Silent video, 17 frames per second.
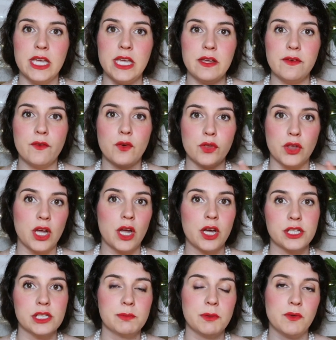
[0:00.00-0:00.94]
eve or the
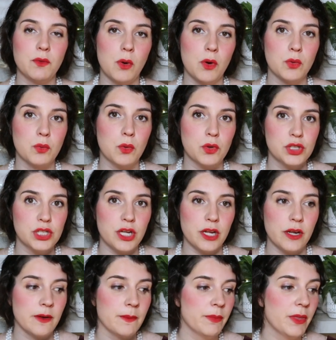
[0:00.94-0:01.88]
cusp of World War
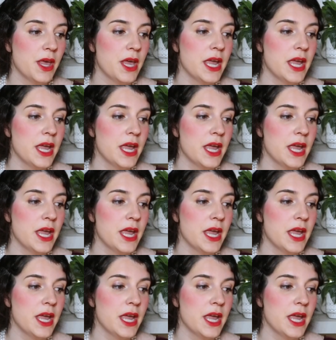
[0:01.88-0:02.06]
II.